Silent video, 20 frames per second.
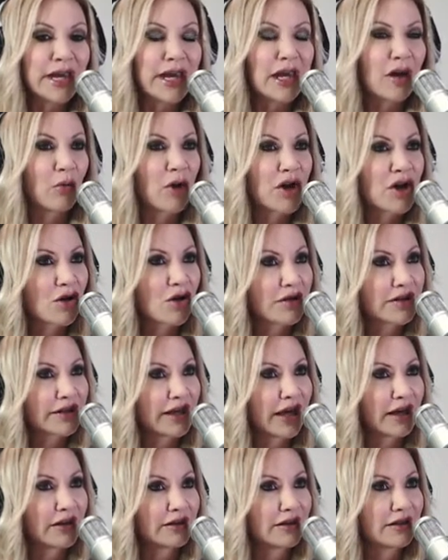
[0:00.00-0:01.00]
take what you're
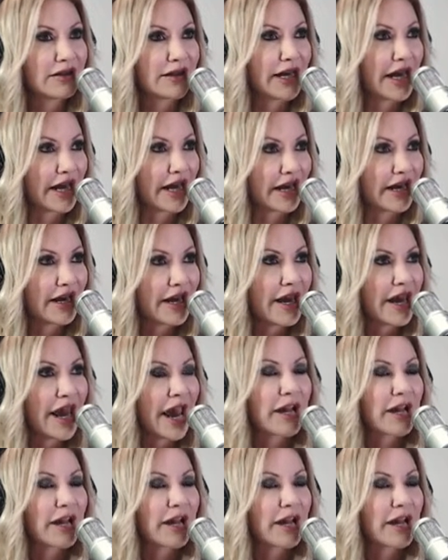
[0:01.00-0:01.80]
saying today